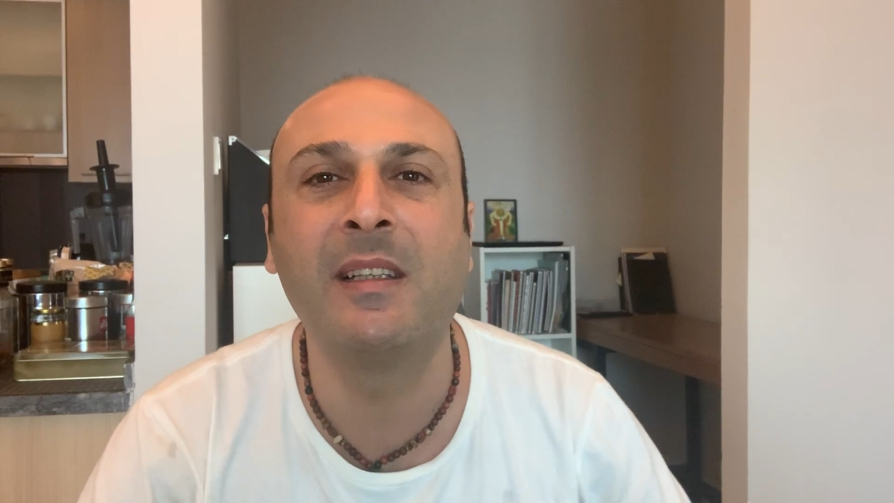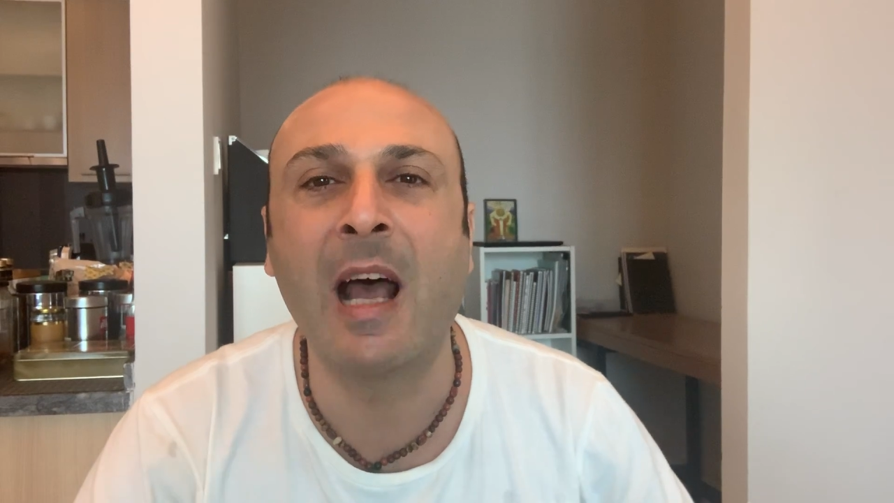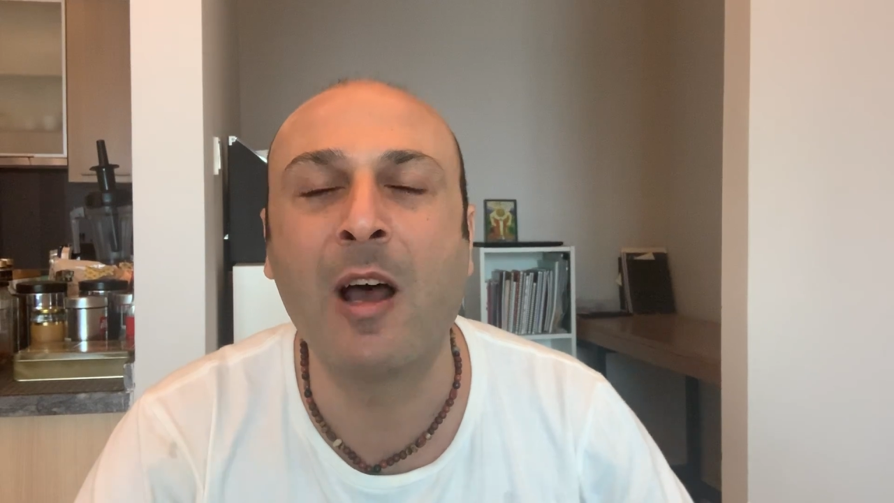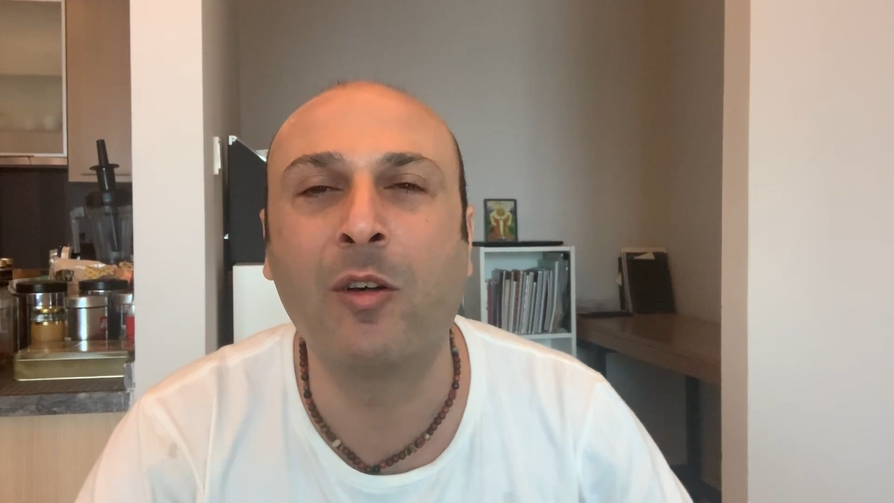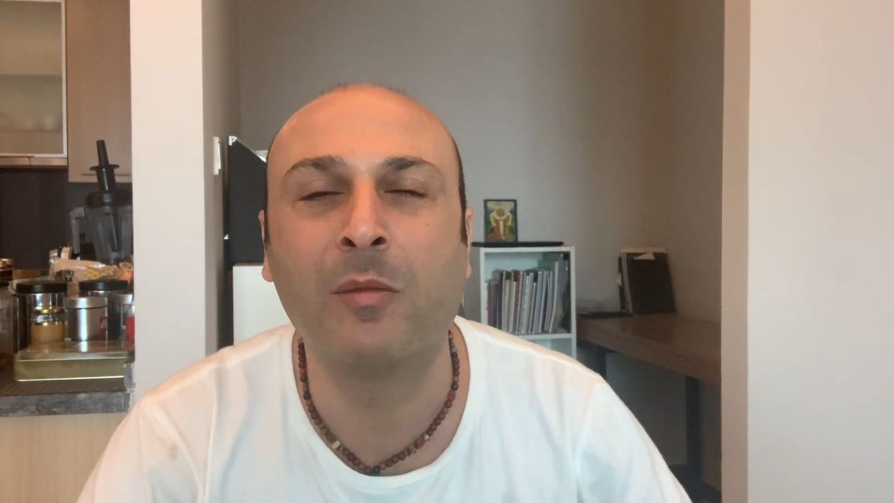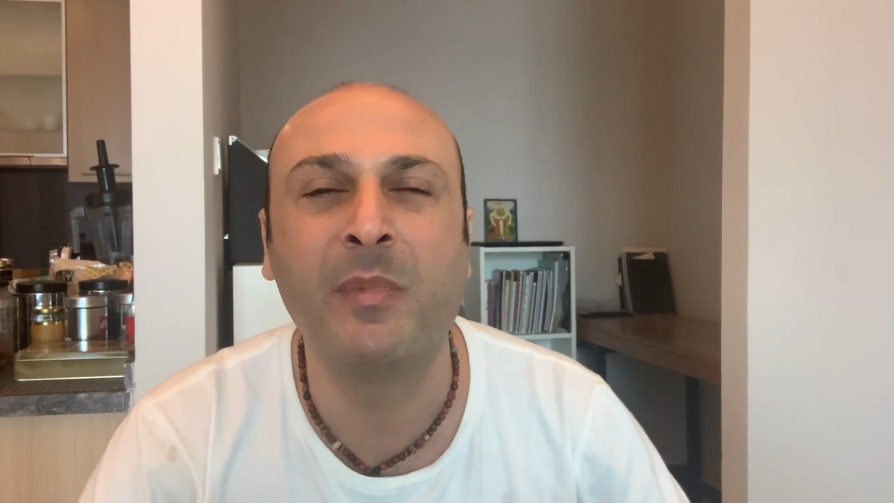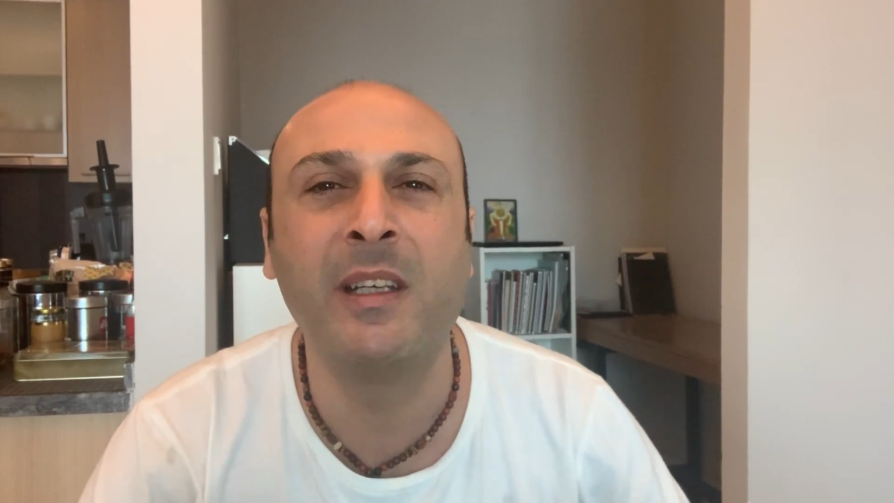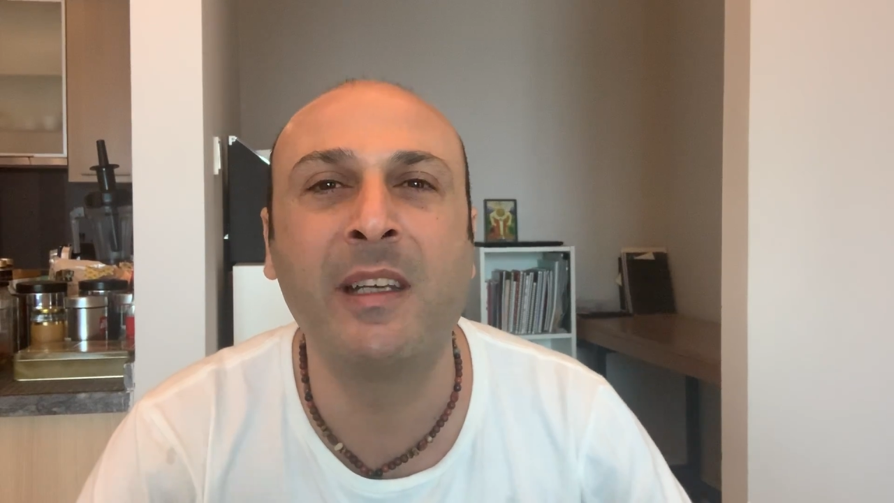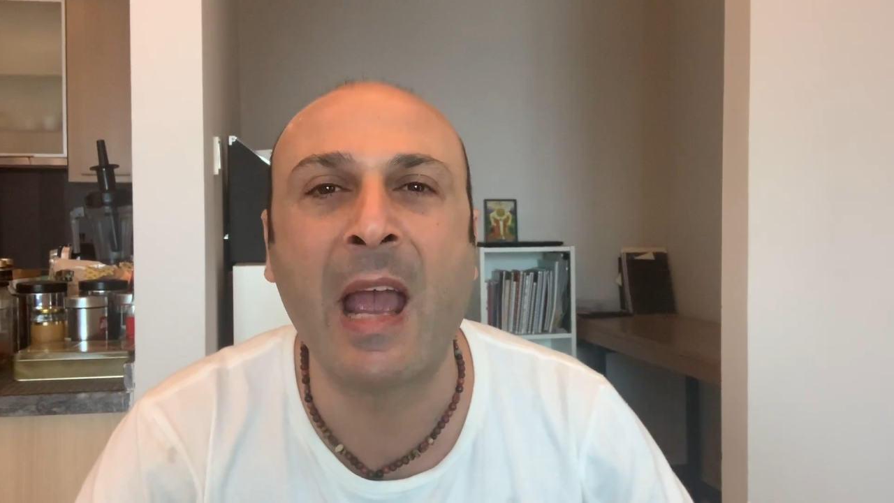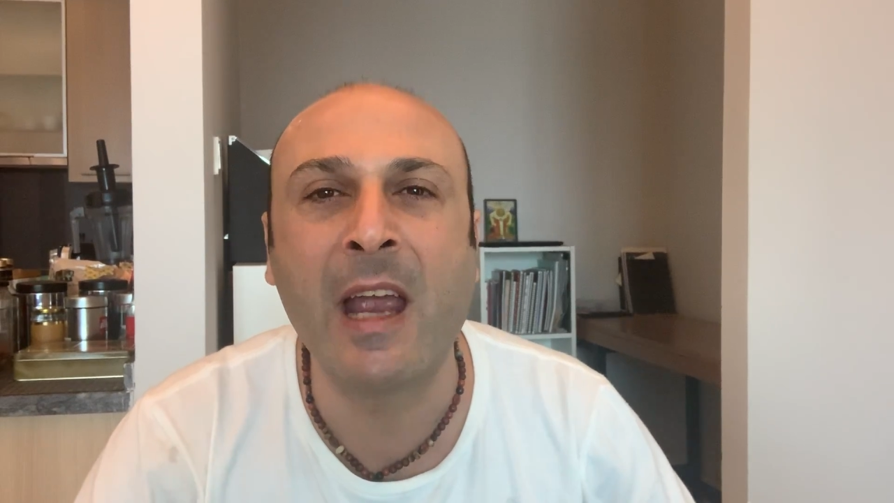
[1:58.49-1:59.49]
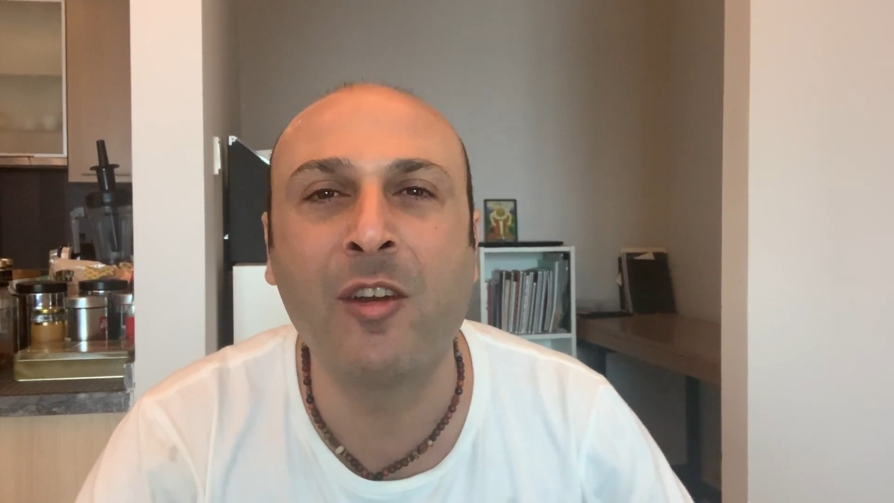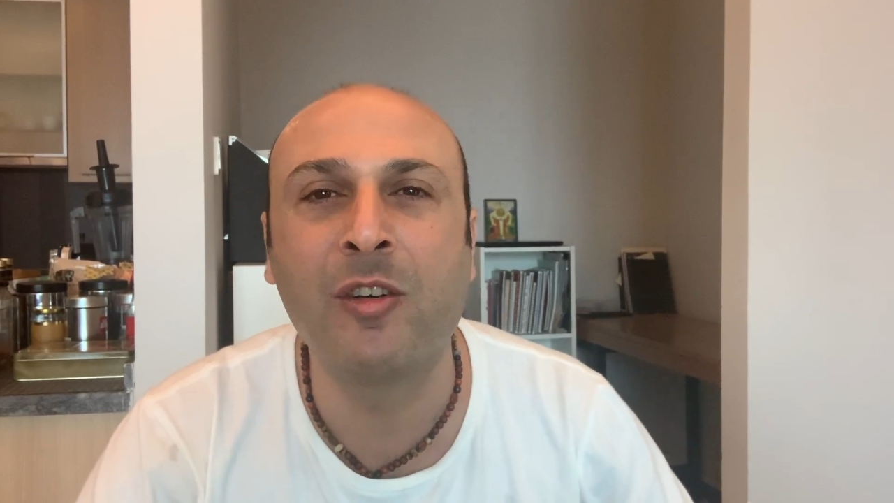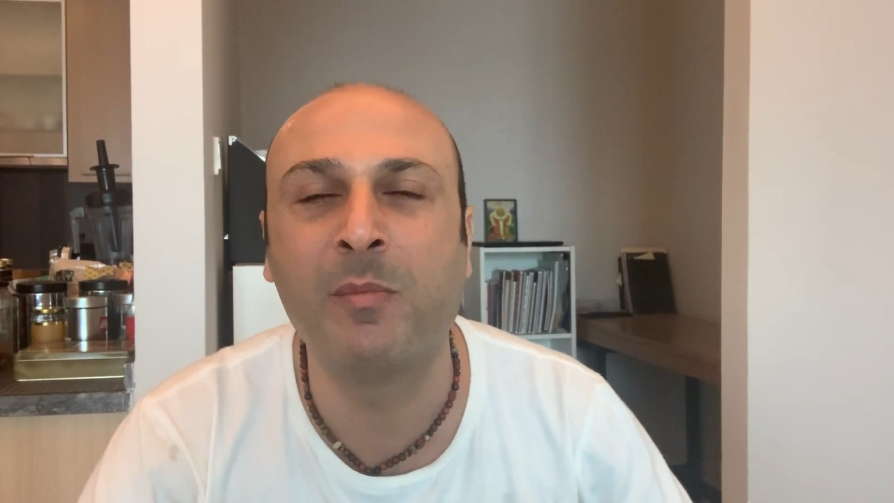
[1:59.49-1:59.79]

down, being angry,